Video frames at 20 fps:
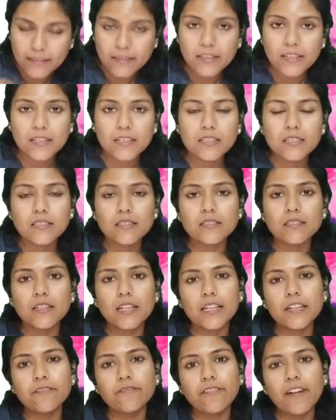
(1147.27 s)
there is
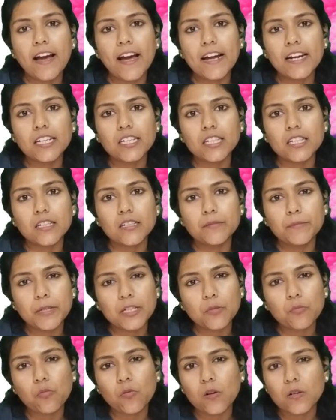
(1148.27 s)
like fat
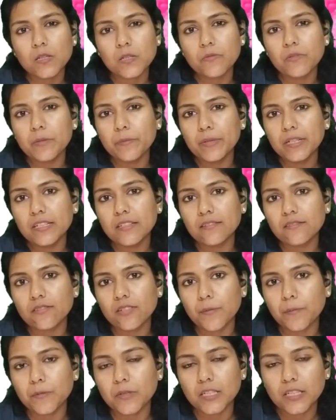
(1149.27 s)
metabolism will be
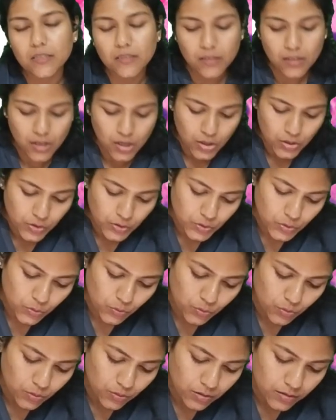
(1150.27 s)
disrupted.
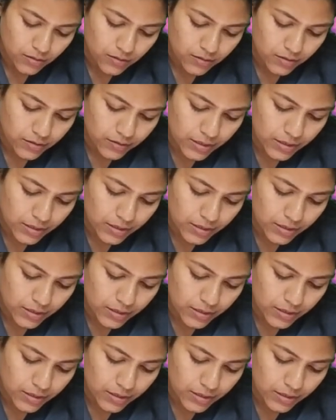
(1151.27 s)
So the